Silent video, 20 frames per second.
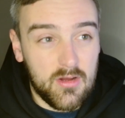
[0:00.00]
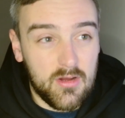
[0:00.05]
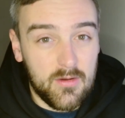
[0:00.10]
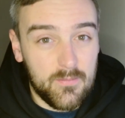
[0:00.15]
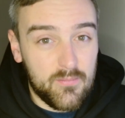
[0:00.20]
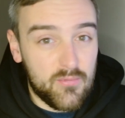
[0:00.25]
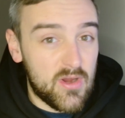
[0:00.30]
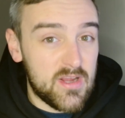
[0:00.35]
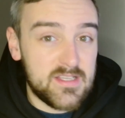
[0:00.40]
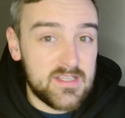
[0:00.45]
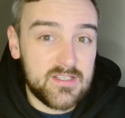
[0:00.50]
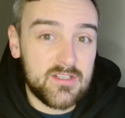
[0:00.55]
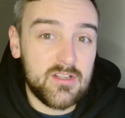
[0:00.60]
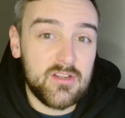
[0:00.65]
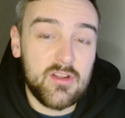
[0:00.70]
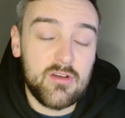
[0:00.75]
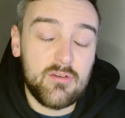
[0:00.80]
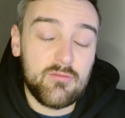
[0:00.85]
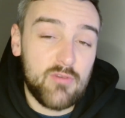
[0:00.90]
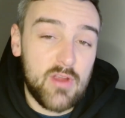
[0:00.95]

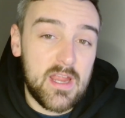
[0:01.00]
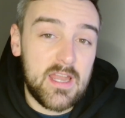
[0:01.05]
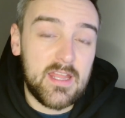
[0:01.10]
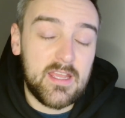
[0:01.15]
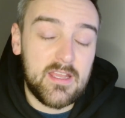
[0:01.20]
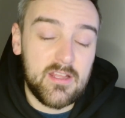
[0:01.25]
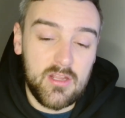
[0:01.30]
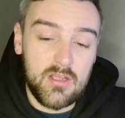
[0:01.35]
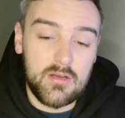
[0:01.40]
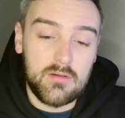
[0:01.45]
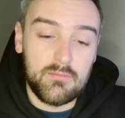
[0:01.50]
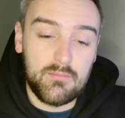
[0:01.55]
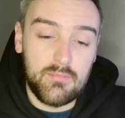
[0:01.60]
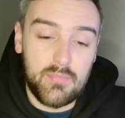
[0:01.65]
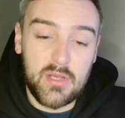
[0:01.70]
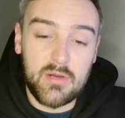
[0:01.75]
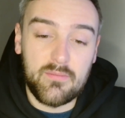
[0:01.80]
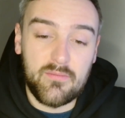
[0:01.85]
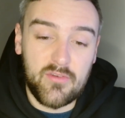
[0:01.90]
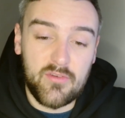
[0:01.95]
Preston are really going to
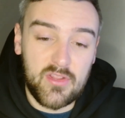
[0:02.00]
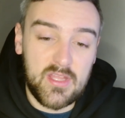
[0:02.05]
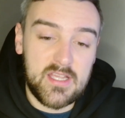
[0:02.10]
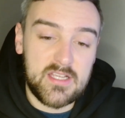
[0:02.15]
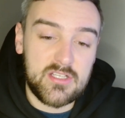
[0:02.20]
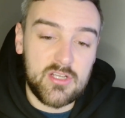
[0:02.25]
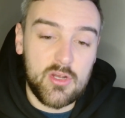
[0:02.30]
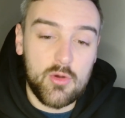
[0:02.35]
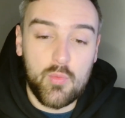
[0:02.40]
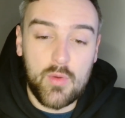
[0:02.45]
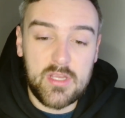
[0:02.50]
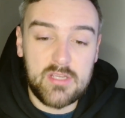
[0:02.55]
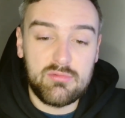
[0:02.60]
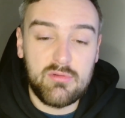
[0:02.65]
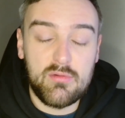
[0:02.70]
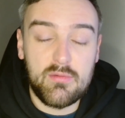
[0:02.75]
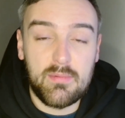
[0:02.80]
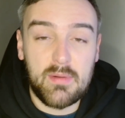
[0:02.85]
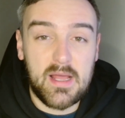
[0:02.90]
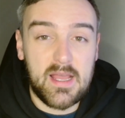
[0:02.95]
be up for this. I wish
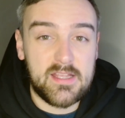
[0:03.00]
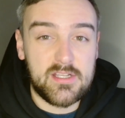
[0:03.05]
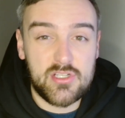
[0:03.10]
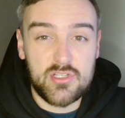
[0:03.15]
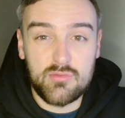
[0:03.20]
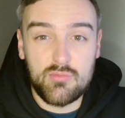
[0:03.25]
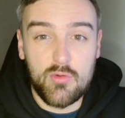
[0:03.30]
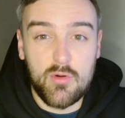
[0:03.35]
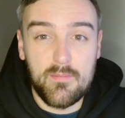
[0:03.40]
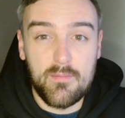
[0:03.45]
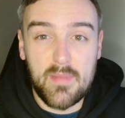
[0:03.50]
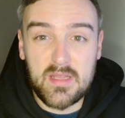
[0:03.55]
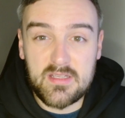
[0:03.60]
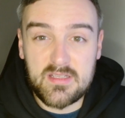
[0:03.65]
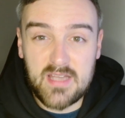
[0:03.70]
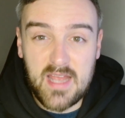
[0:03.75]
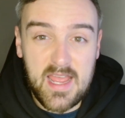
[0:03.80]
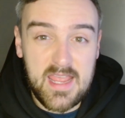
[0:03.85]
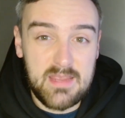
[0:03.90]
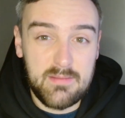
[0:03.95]
we were playing someone
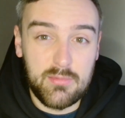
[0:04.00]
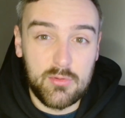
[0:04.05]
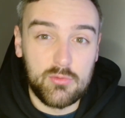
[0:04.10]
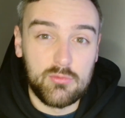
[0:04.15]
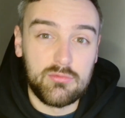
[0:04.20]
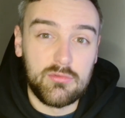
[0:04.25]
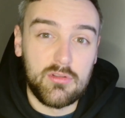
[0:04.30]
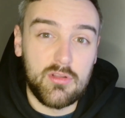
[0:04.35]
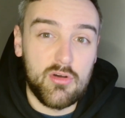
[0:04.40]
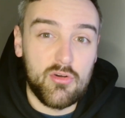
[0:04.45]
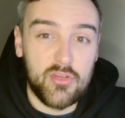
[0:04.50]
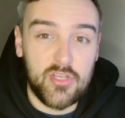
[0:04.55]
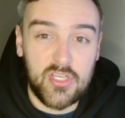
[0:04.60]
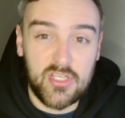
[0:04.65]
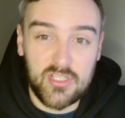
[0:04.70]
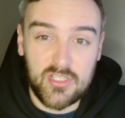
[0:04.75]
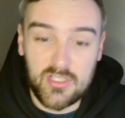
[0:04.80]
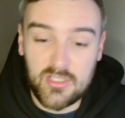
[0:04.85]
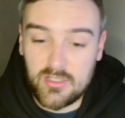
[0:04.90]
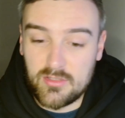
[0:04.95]
mid-table,
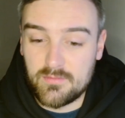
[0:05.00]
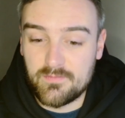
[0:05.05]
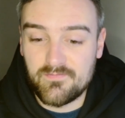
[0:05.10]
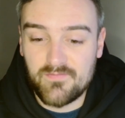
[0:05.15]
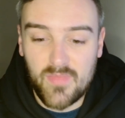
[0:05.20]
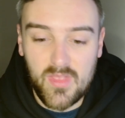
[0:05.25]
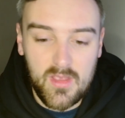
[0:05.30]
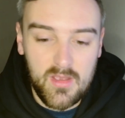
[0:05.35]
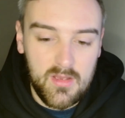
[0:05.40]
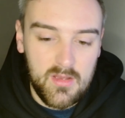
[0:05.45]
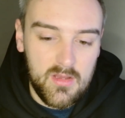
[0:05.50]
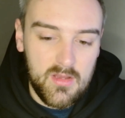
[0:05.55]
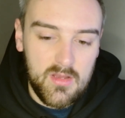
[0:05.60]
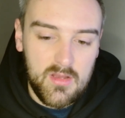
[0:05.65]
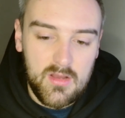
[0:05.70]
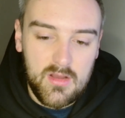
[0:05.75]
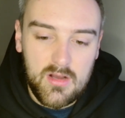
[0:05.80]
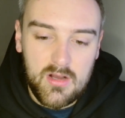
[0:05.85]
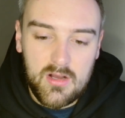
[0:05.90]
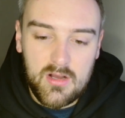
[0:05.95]
like a
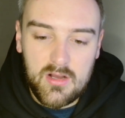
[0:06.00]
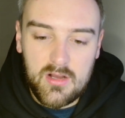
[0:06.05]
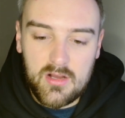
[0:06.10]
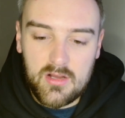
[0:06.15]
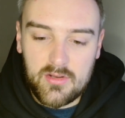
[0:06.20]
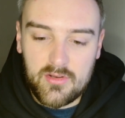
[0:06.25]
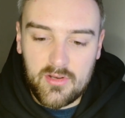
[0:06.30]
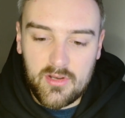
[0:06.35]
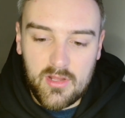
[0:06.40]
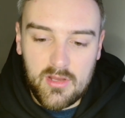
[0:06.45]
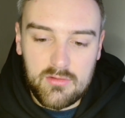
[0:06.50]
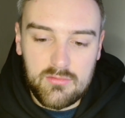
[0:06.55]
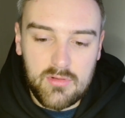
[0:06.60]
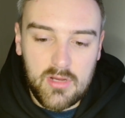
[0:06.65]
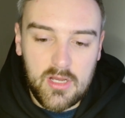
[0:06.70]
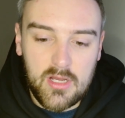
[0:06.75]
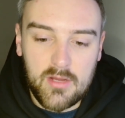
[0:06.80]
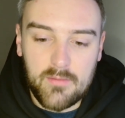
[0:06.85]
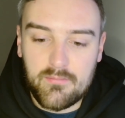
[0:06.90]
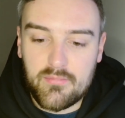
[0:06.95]

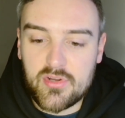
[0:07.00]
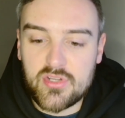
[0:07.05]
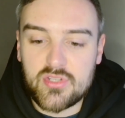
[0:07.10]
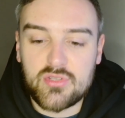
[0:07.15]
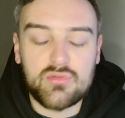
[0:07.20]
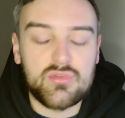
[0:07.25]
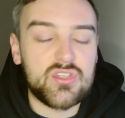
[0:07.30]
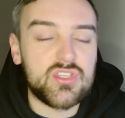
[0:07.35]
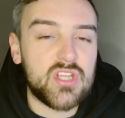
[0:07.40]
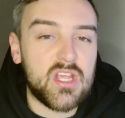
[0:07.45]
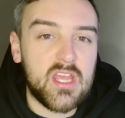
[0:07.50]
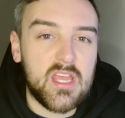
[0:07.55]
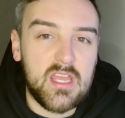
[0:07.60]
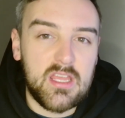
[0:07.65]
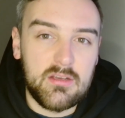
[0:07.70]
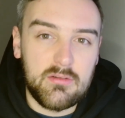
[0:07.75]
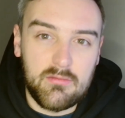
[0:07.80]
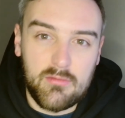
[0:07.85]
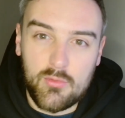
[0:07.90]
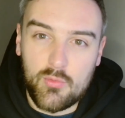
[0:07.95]
Bristol
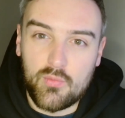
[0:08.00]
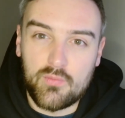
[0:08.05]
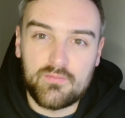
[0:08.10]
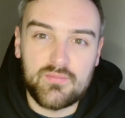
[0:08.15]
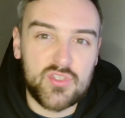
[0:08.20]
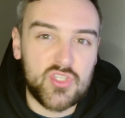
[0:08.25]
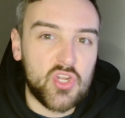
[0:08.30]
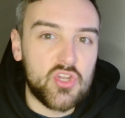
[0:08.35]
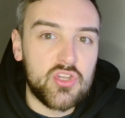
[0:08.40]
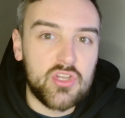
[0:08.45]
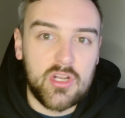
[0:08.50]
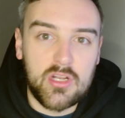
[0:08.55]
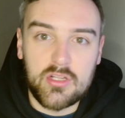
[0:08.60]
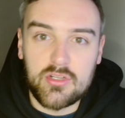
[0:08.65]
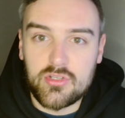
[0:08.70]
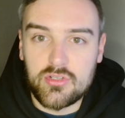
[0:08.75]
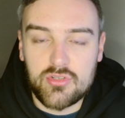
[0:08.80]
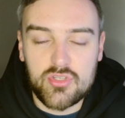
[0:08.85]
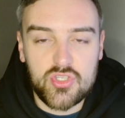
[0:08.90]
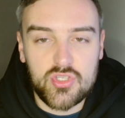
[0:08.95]
City or a
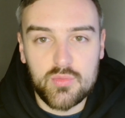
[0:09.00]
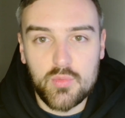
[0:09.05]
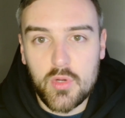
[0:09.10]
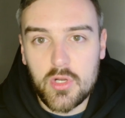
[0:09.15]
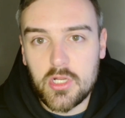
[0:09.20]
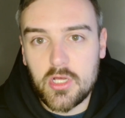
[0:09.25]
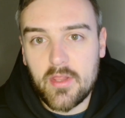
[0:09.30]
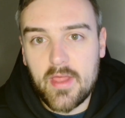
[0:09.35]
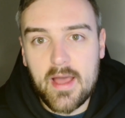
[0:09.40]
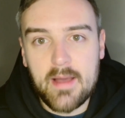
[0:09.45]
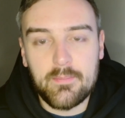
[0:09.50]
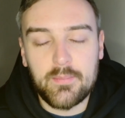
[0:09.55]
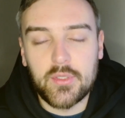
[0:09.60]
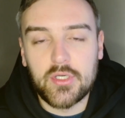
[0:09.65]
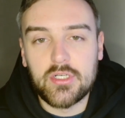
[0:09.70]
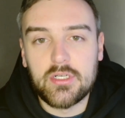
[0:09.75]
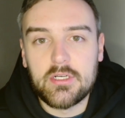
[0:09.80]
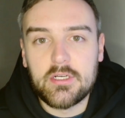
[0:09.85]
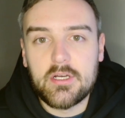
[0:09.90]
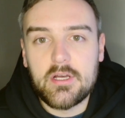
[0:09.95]
Sunderland or someone like that.
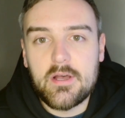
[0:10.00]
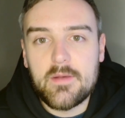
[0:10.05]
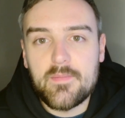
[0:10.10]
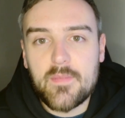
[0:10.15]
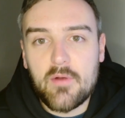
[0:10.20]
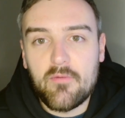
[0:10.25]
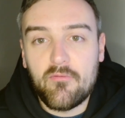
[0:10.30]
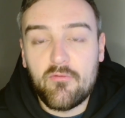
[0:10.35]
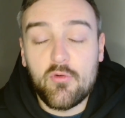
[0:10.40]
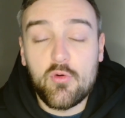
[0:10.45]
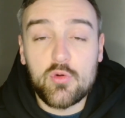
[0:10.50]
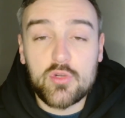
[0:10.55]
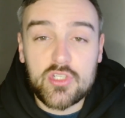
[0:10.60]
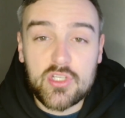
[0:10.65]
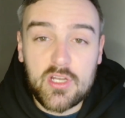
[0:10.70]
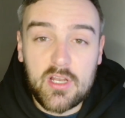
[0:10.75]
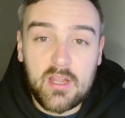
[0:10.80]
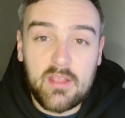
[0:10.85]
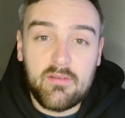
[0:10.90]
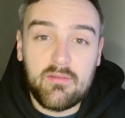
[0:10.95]
But
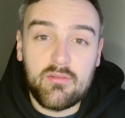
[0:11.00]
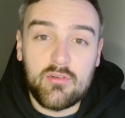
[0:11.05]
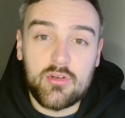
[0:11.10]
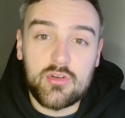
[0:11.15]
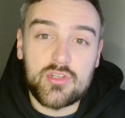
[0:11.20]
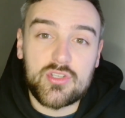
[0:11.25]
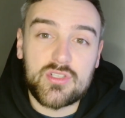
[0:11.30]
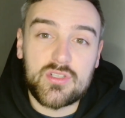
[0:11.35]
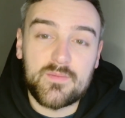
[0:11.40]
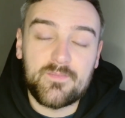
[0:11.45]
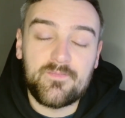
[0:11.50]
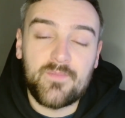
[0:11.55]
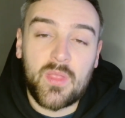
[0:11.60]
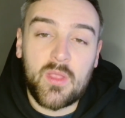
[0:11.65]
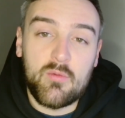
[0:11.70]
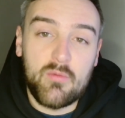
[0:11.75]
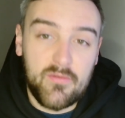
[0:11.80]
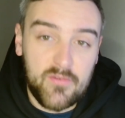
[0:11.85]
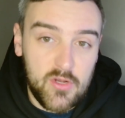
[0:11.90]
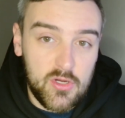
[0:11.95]
unfortunately for us,
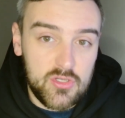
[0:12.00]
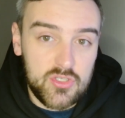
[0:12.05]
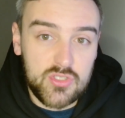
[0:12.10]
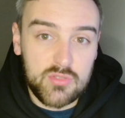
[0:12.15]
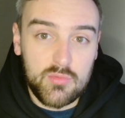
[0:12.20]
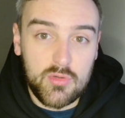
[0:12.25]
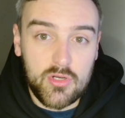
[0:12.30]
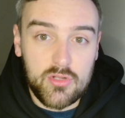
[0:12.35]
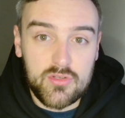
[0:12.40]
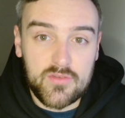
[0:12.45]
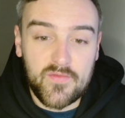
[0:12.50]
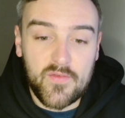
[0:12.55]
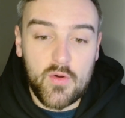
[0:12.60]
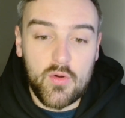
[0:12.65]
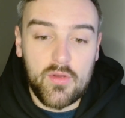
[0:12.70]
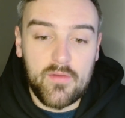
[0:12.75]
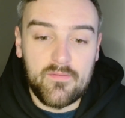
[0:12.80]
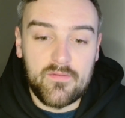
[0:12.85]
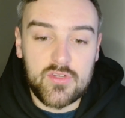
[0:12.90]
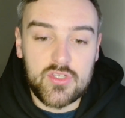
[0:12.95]
we've got someone who's
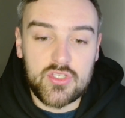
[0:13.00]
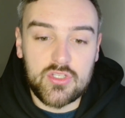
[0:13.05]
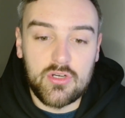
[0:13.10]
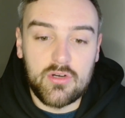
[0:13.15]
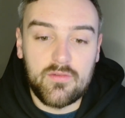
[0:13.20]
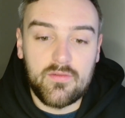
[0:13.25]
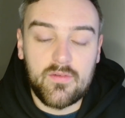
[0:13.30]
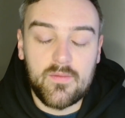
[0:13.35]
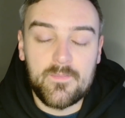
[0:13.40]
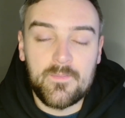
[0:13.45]
fighting for stuff.